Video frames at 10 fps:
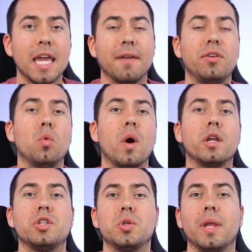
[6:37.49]
if you
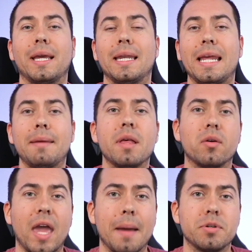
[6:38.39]
wanna do like an email
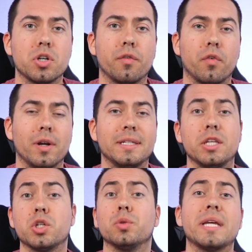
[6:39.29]
capture for a
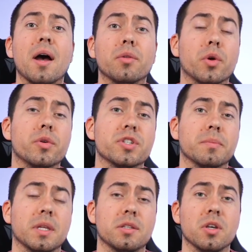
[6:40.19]
digital download or something.